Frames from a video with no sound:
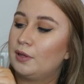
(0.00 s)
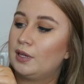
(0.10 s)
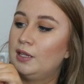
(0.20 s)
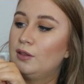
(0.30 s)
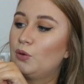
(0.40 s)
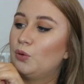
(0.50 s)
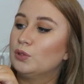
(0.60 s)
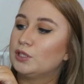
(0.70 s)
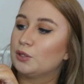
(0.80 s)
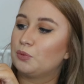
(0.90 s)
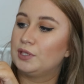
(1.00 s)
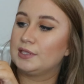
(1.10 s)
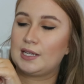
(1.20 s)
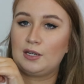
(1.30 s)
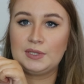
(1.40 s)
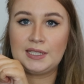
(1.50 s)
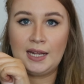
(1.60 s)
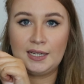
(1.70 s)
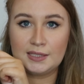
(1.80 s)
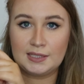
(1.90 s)
in the older ones and it was
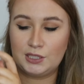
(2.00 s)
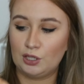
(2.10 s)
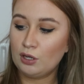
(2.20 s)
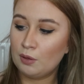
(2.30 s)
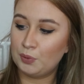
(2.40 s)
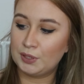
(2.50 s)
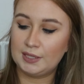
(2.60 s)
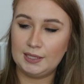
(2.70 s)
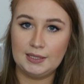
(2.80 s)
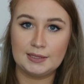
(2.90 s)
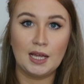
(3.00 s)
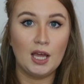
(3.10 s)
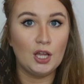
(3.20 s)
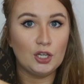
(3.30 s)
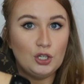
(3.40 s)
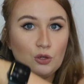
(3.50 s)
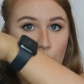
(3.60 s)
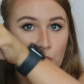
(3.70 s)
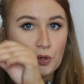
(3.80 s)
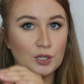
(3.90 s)
getting stuck, but these
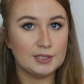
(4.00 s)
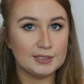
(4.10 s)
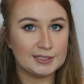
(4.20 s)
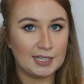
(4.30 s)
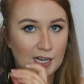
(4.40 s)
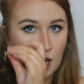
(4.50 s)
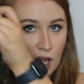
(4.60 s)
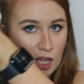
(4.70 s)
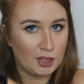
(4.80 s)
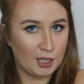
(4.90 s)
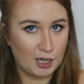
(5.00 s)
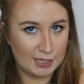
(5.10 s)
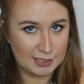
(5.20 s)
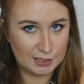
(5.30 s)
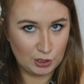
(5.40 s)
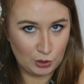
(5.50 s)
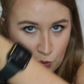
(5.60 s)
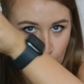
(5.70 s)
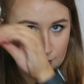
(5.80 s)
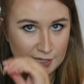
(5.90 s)
newer ones, there is
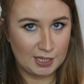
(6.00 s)
no